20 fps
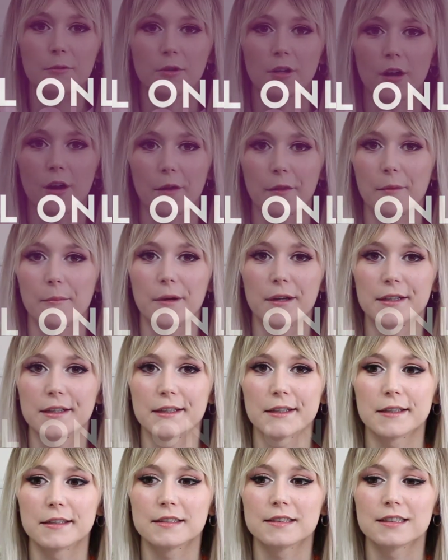where all the
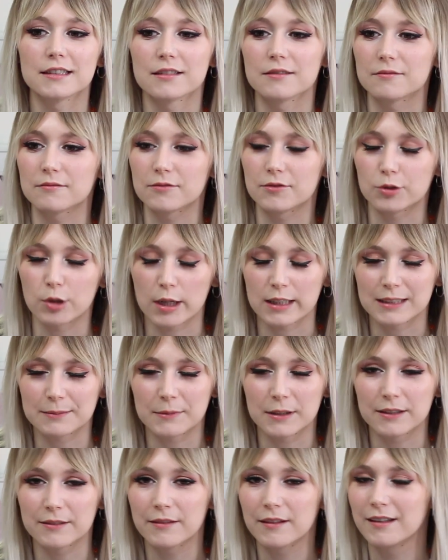money is. Trust
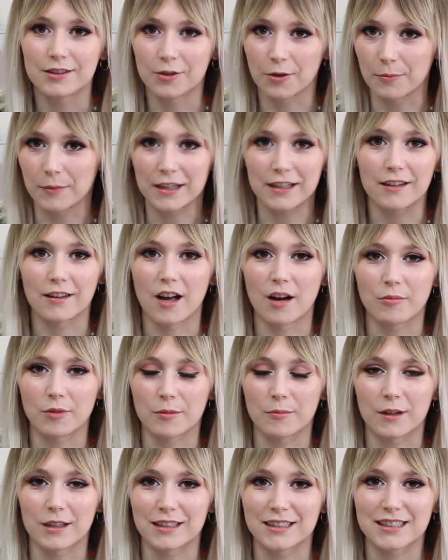me, you'll make a lot
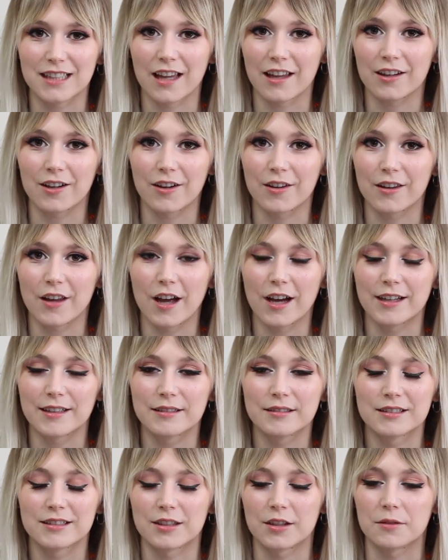more money selling
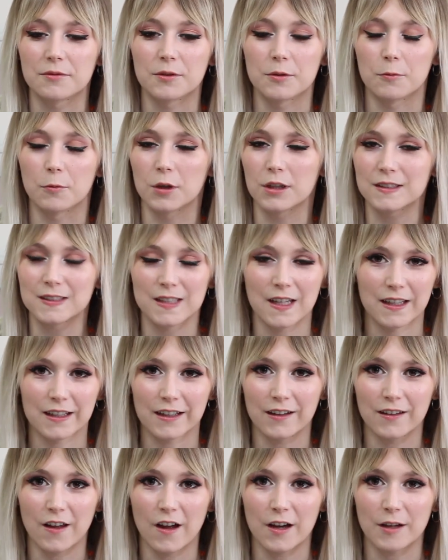online. So if you weren't
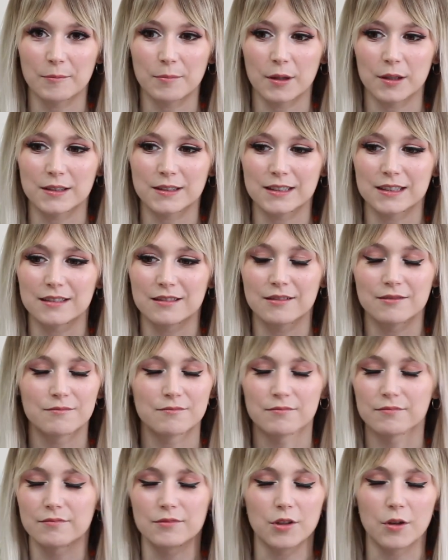selling a lot in person,
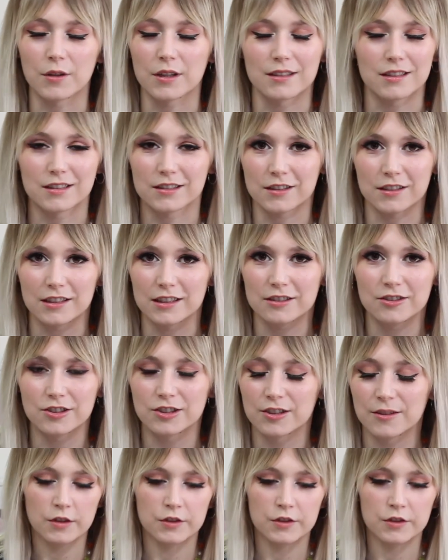don't get discouraged.